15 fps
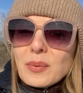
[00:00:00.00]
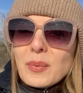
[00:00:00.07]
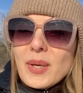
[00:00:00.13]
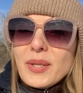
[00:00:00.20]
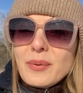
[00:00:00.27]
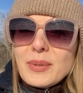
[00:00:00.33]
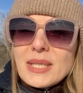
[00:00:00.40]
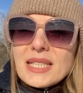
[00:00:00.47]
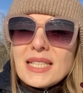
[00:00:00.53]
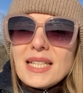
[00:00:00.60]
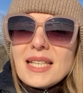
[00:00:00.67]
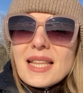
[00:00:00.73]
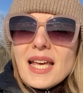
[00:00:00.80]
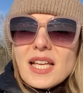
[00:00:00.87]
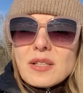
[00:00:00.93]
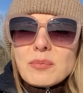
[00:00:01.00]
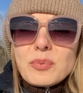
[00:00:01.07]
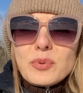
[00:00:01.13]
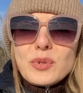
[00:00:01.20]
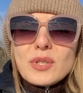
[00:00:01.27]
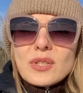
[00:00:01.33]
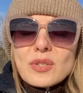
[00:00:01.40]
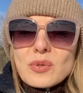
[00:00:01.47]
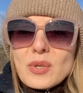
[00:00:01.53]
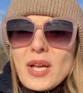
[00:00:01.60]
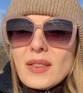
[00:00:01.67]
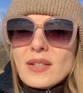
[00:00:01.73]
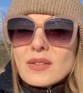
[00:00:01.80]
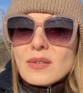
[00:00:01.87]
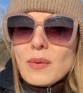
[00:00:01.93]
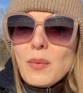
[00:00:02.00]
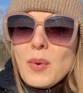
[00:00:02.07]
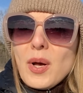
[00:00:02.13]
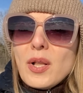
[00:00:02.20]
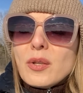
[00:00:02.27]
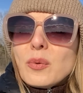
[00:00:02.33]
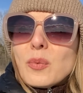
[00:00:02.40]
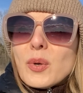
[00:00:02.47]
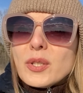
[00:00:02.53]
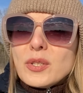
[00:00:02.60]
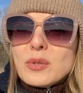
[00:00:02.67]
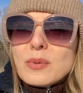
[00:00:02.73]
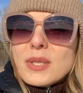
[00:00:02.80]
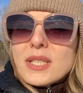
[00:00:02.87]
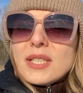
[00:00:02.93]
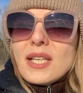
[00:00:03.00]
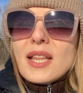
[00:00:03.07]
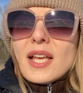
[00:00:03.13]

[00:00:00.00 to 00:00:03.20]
When we see that Putin threatens the world, what do we see?